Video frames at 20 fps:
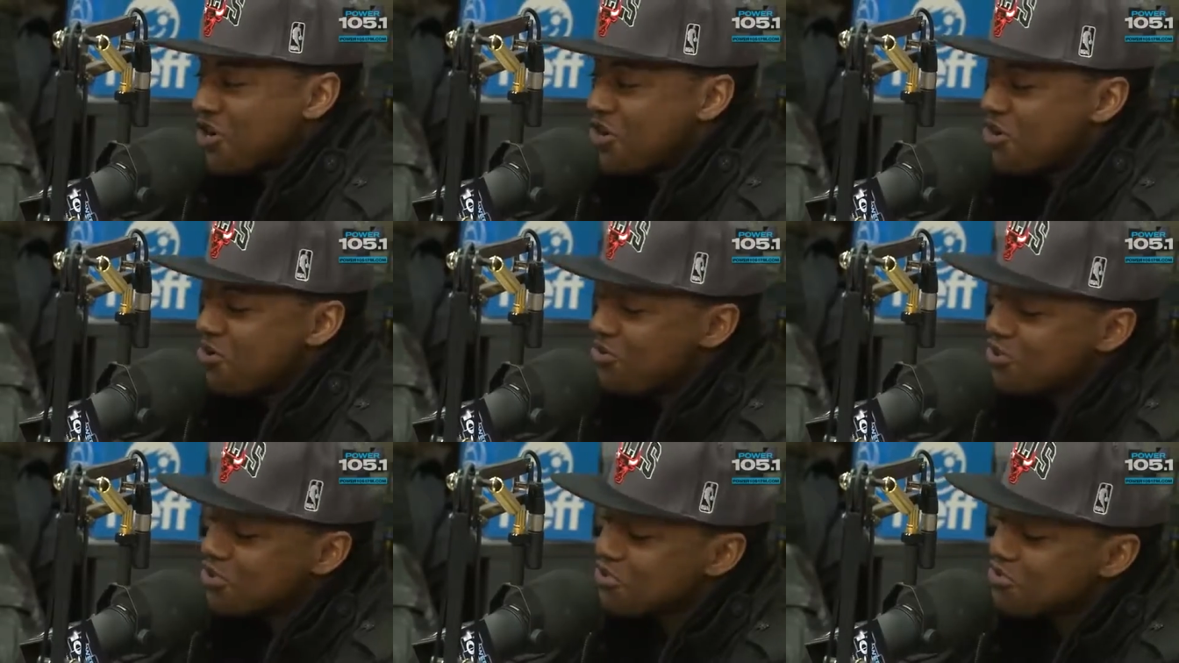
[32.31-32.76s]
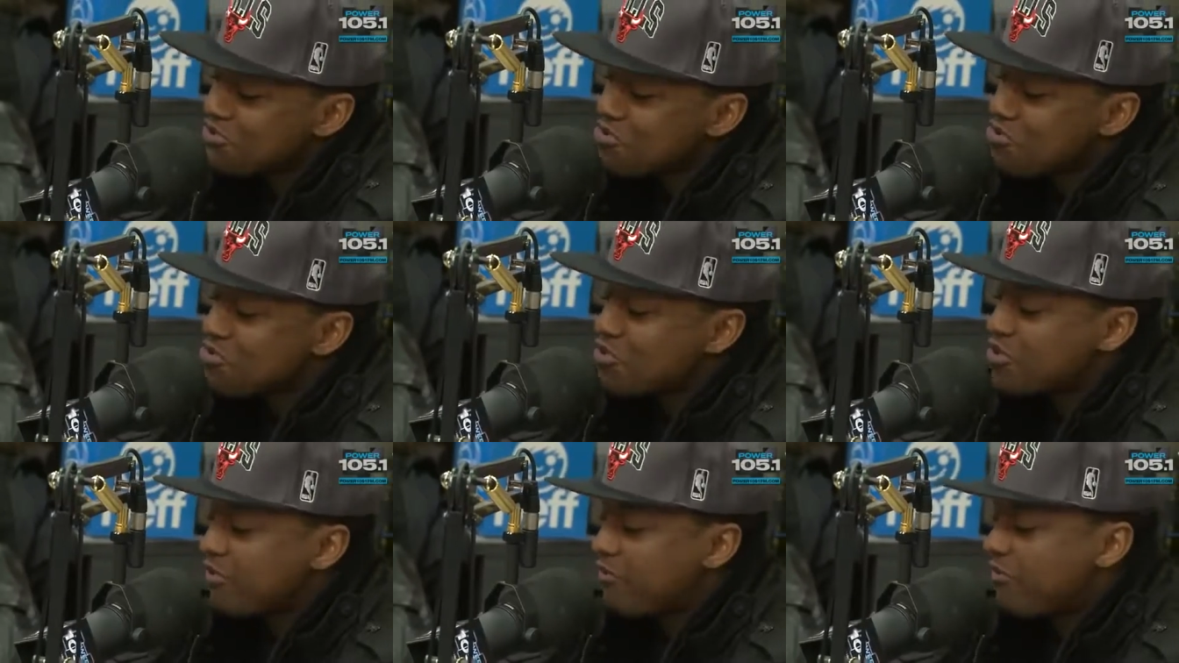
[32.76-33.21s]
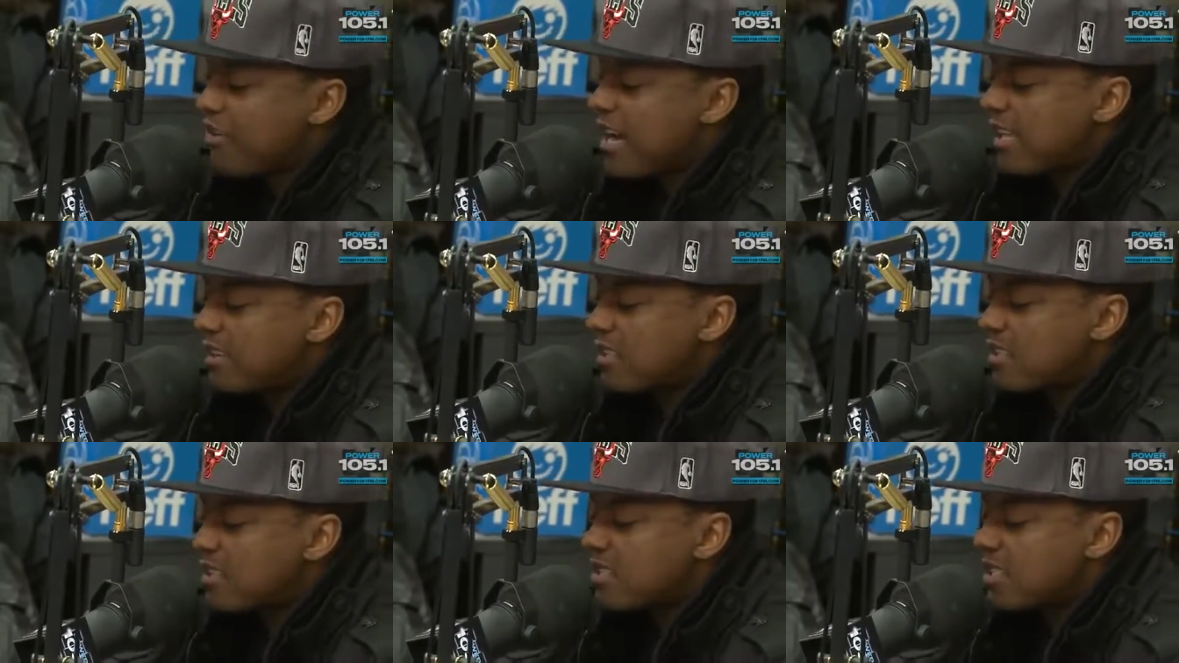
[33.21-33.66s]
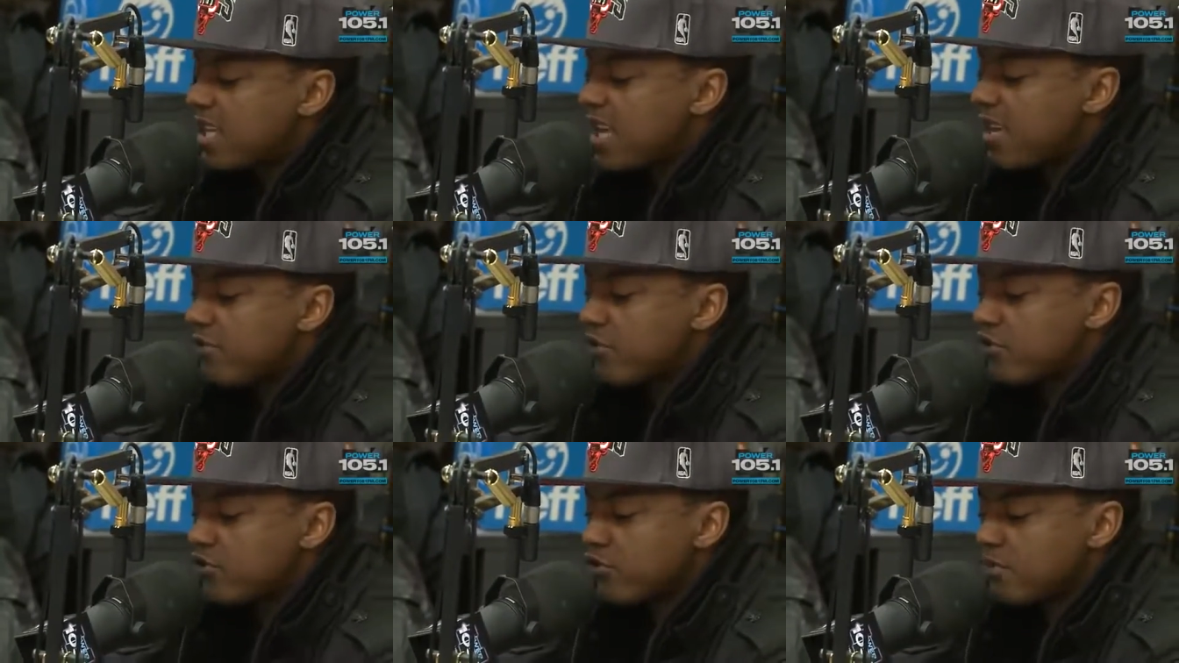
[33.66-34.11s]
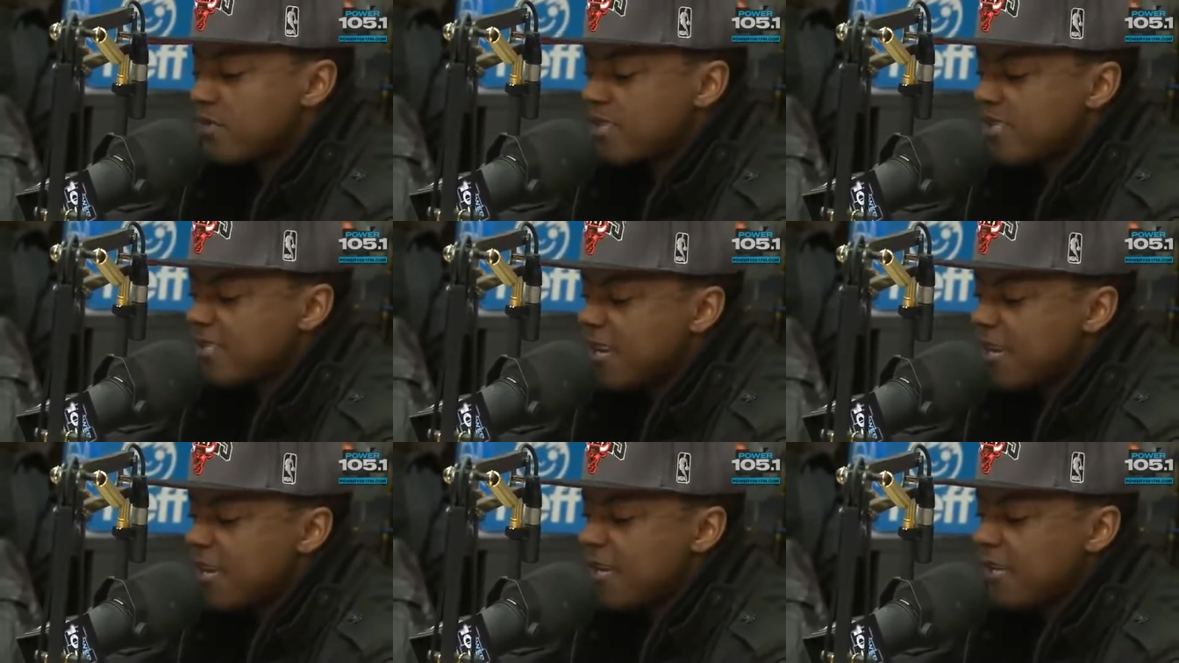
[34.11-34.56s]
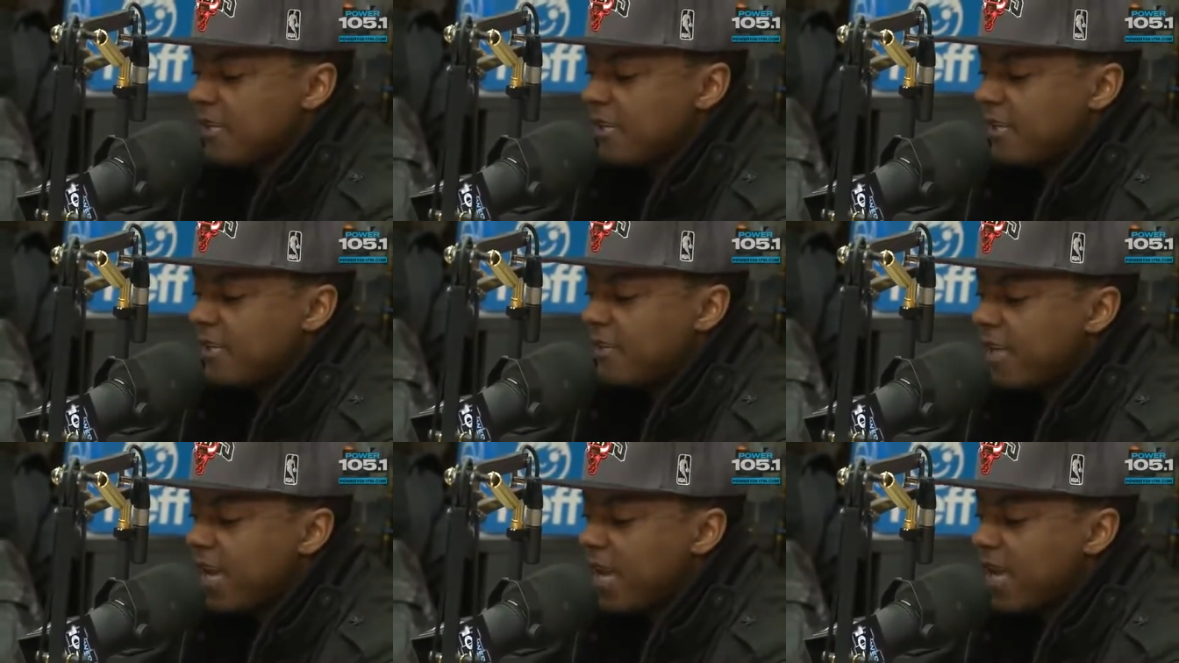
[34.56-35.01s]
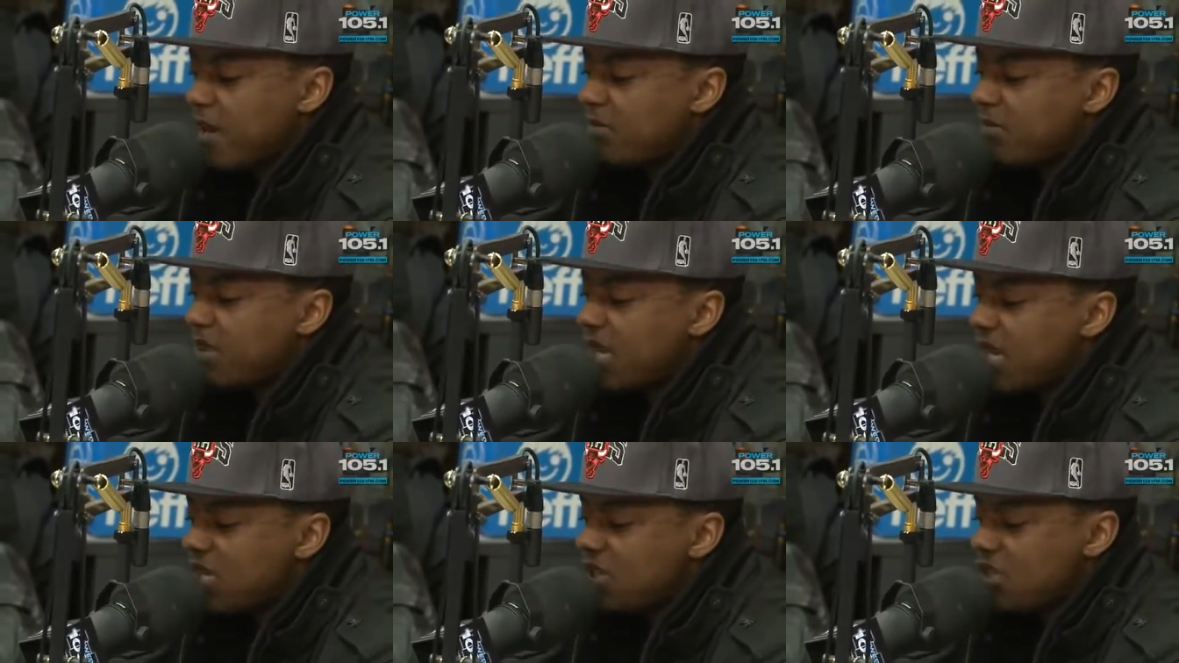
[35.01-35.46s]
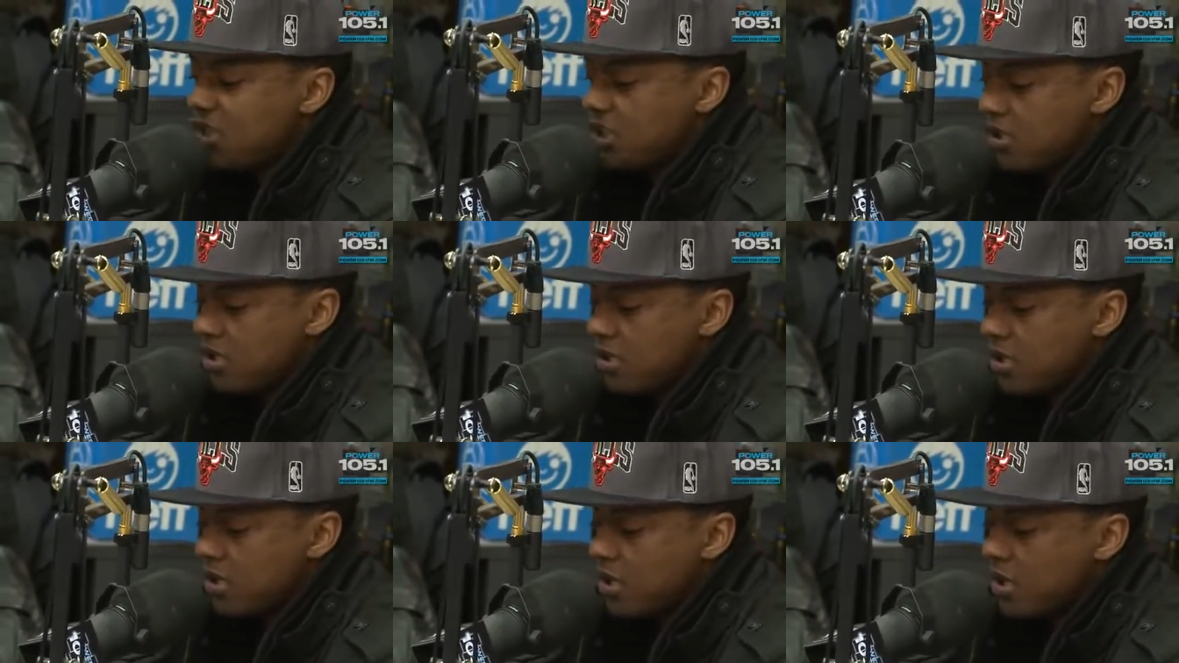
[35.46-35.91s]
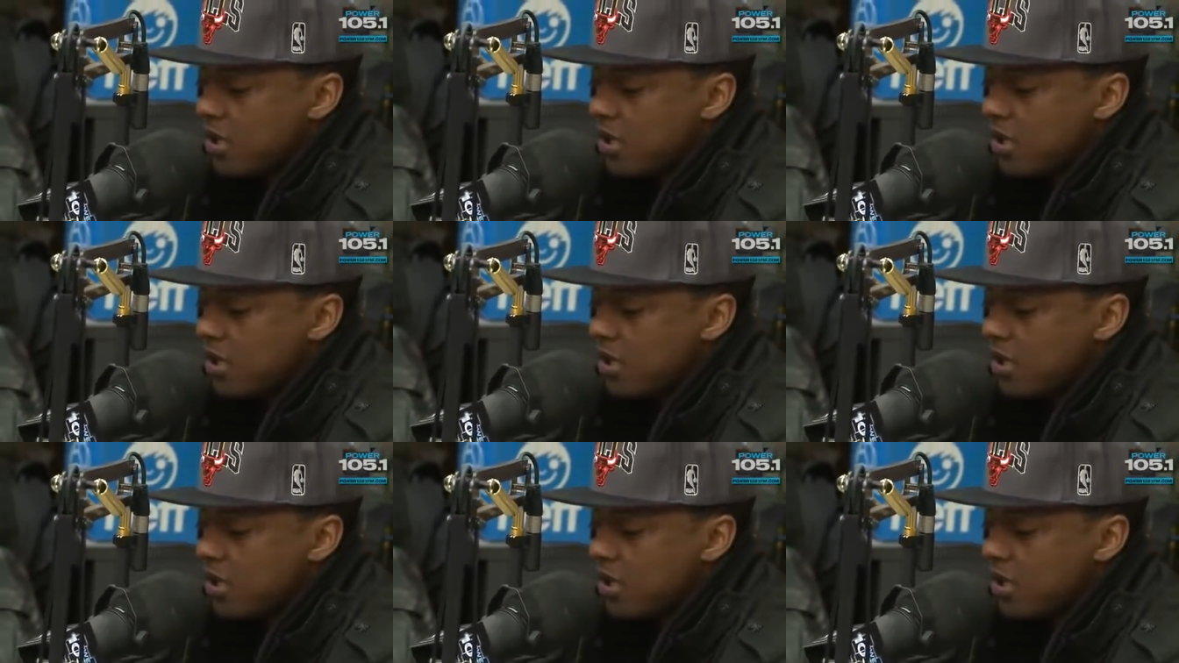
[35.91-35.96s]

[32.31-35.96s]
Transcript: who was crucified to save us from Satan and damnation.